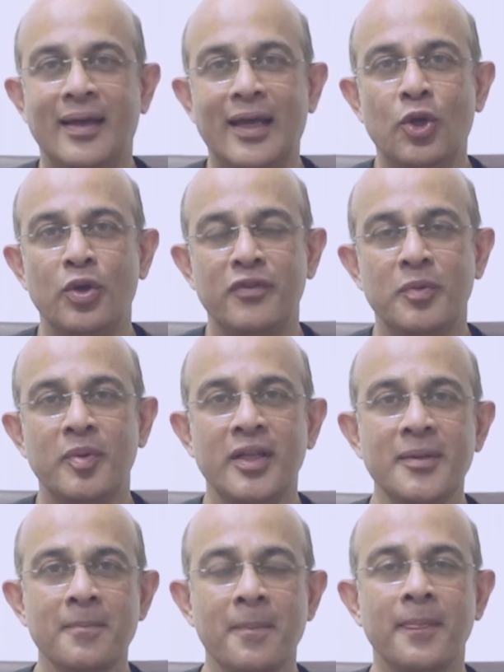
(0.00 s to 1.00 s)
Hello
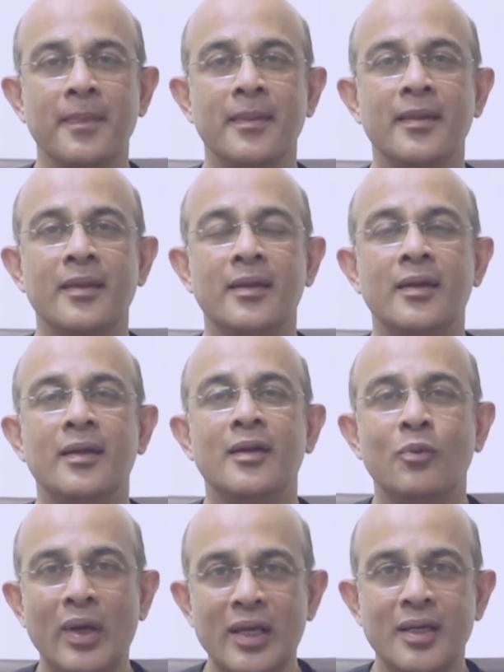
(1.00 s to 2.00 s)
everybody,
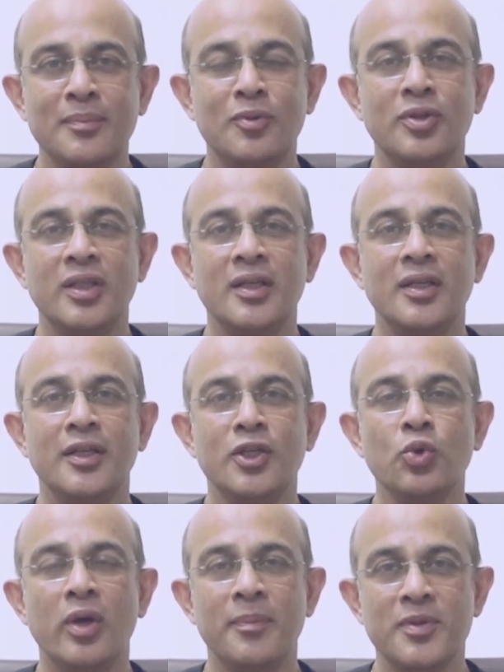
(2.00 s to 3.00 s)
welcome to the
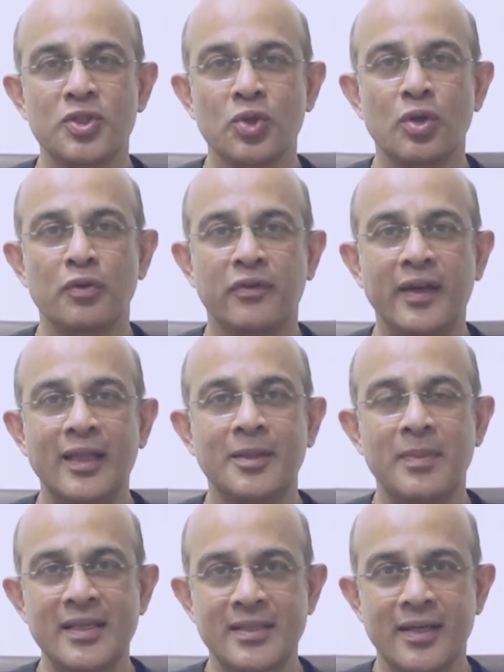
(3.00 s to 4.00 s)
new episode of
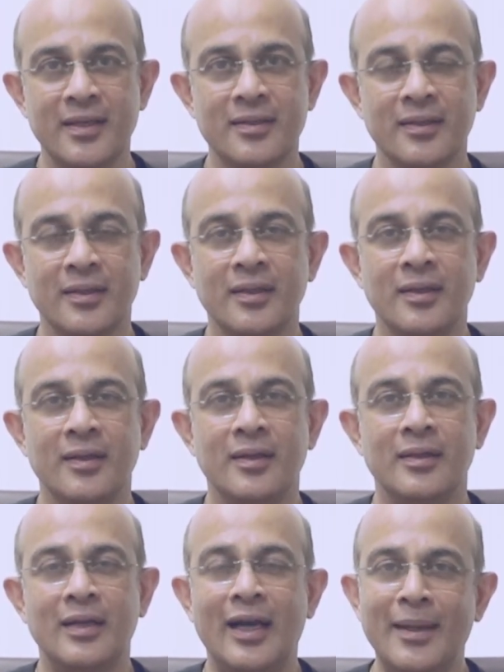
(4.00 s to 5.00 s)
Health Basket.
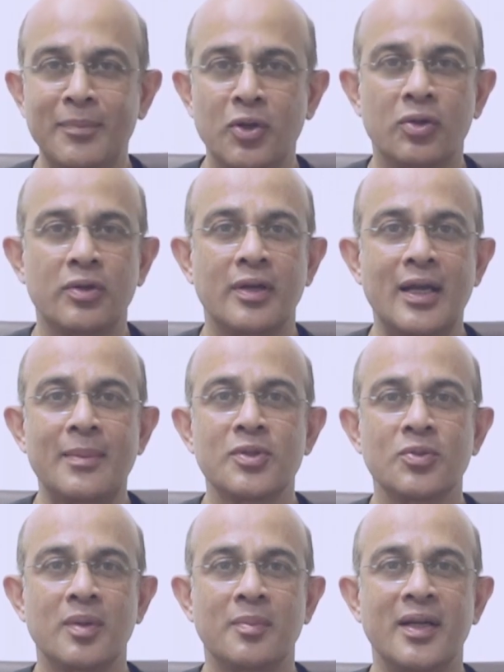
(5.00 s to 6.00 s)
I am Dr.
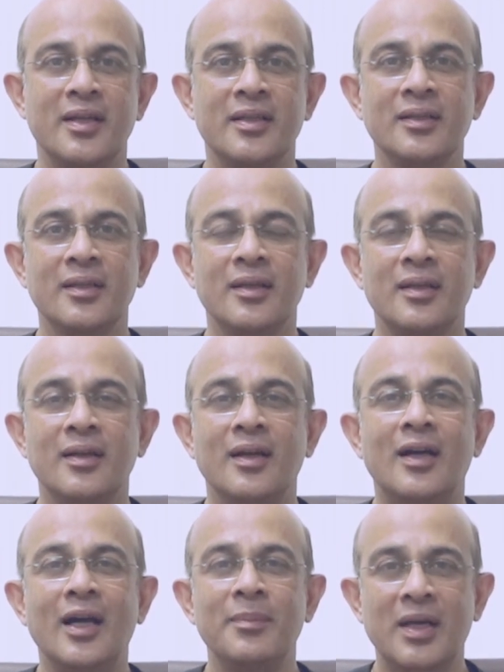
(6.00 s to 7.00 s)
Ramasubramanian.
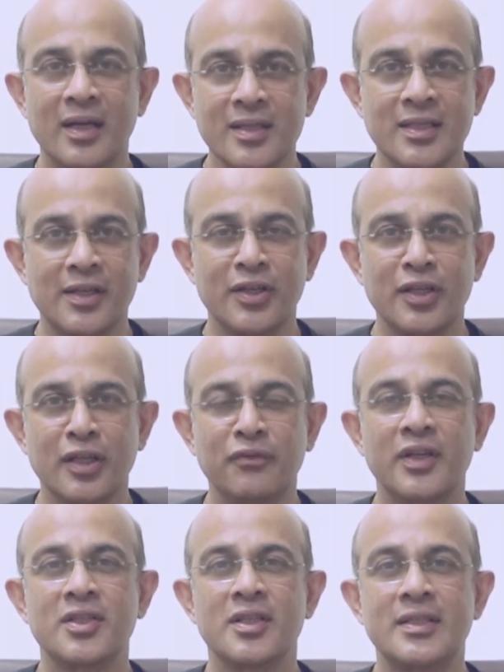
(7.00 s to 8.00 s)
I am a consultant in
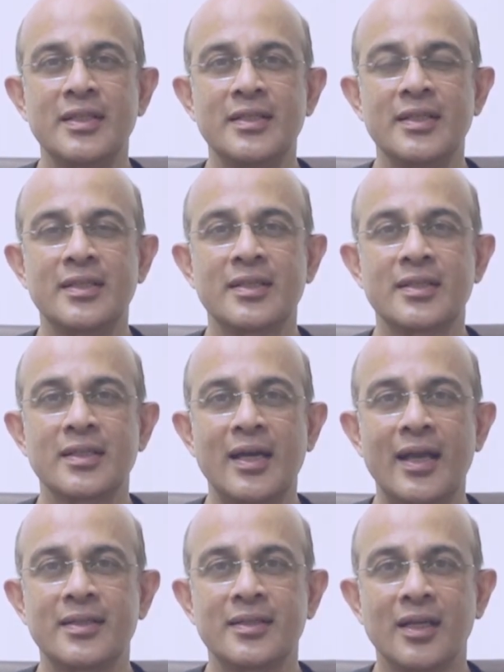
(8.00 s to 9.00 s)
infectious diseases
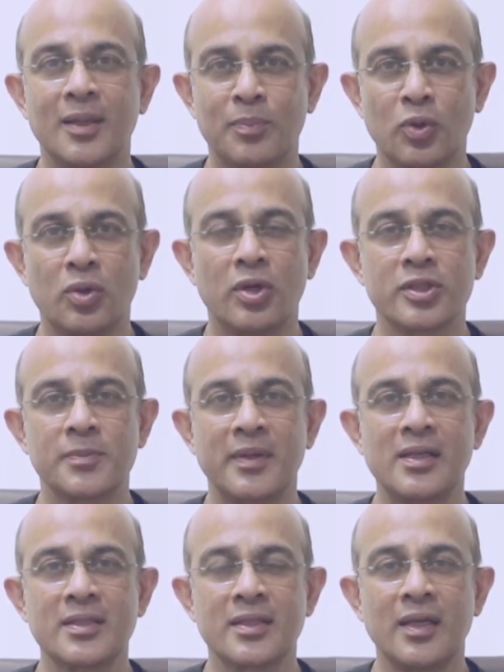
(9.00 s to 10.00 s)
at Apollo
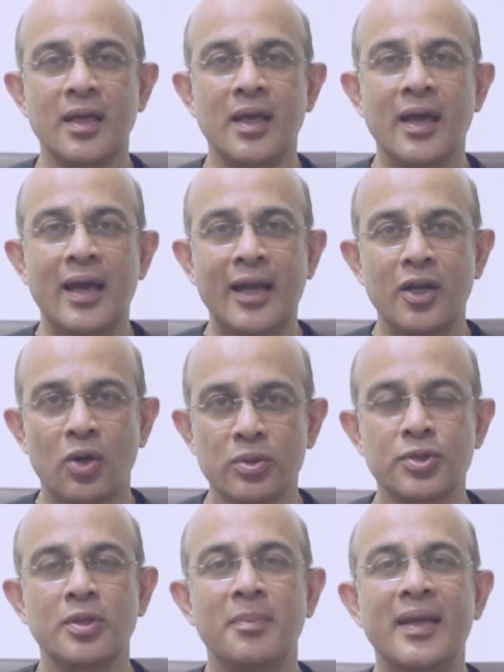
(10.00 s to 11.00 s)
Hospitals and
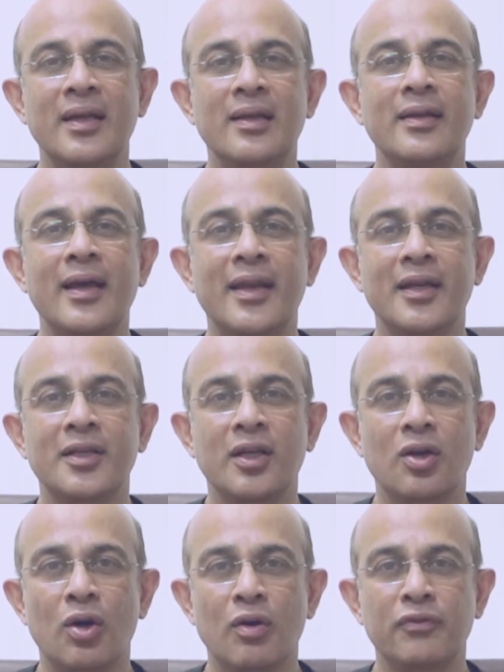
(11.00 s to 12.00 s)
also the medical director
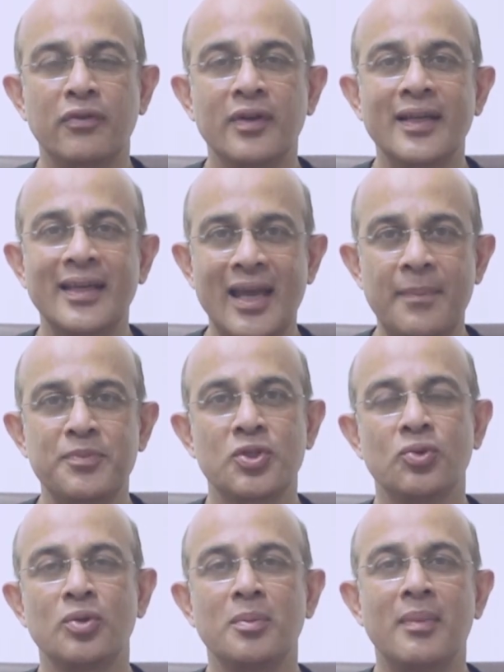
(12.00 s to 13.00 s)
of
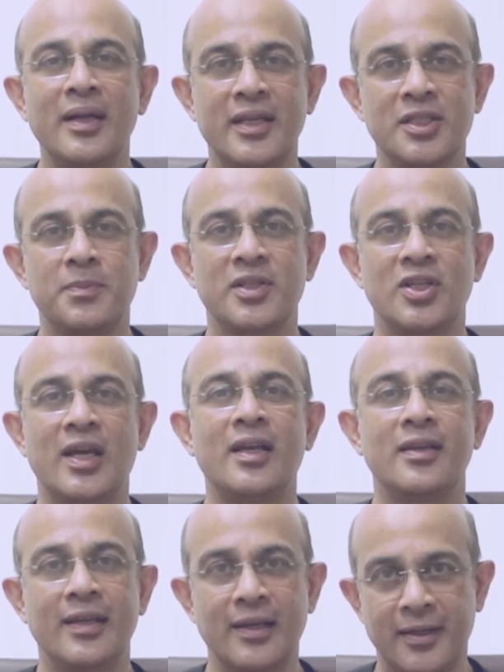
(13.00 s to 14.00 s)
Capstone
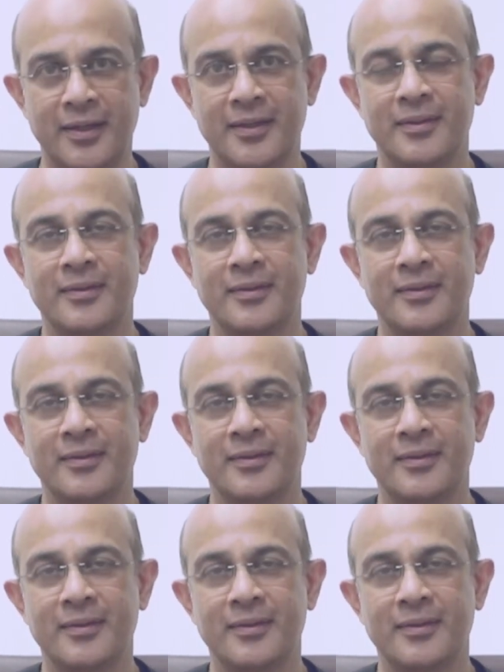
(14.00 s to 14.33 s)
Multispeciality Clinic.